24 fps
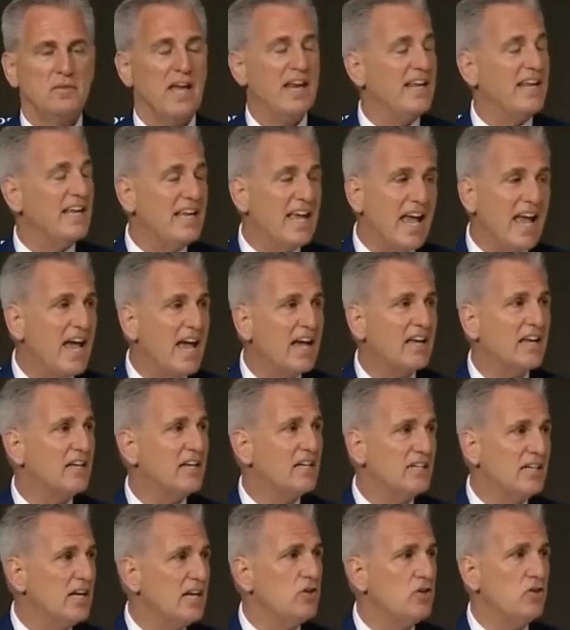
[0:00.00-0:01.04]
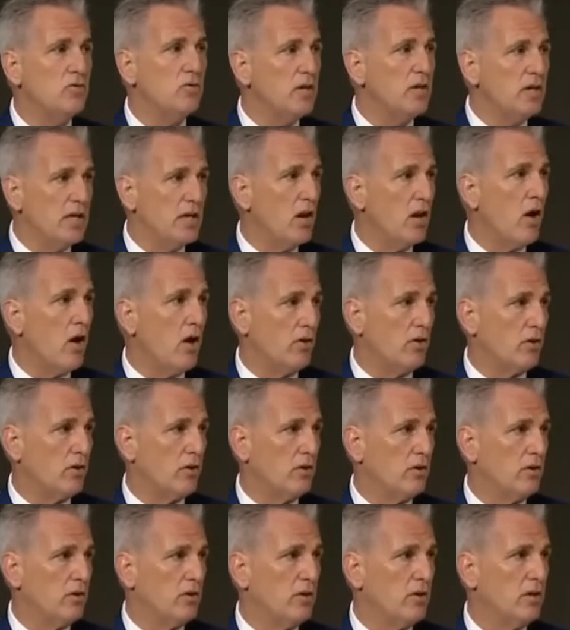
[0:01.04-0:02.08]
And he can't continue any
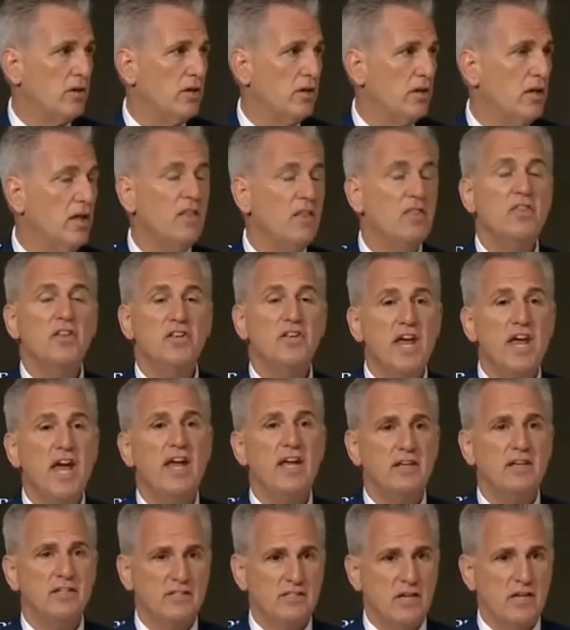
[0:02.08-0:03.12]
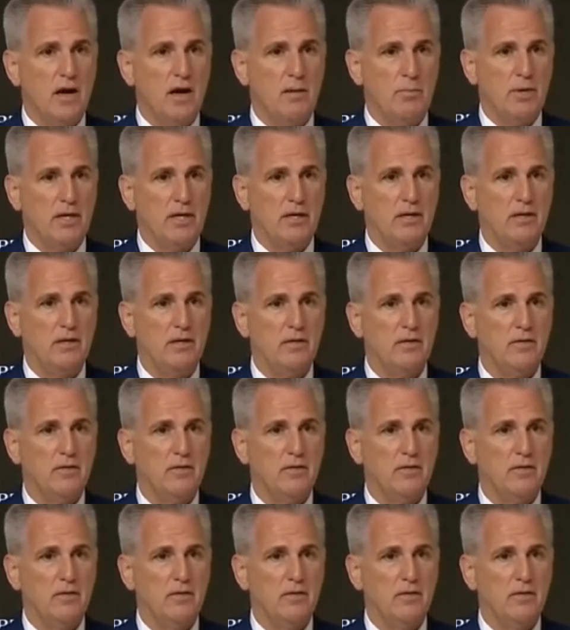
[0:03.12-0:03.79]
longer. The day is coming.